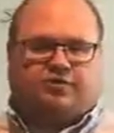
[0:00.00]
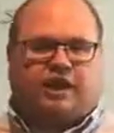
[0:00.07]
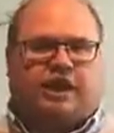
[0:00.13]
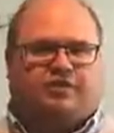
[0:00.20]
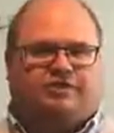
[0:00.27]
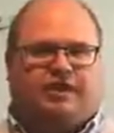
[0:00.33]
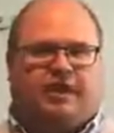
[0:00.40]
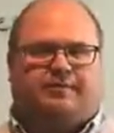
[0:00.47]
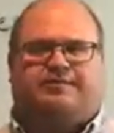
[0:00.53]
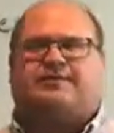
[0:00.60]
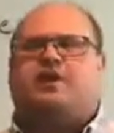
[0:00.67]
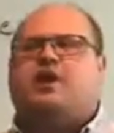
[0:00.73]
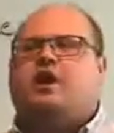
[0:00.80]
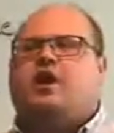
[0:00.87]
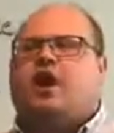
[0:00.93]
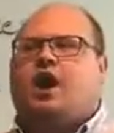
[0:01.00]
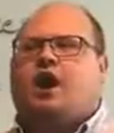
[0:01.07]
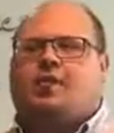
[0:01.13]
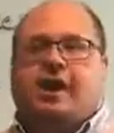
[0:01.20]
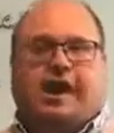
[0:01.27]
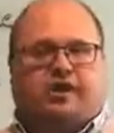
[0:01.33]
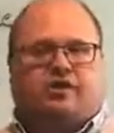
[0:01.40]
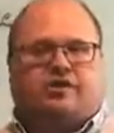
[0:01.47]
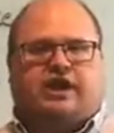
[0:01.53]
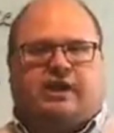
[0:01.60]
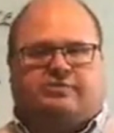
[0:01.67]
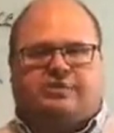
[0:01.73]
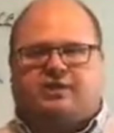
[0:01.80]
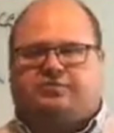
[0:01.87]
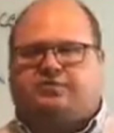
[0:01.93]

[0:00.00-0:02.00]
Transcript: timestamps, accurate timestamps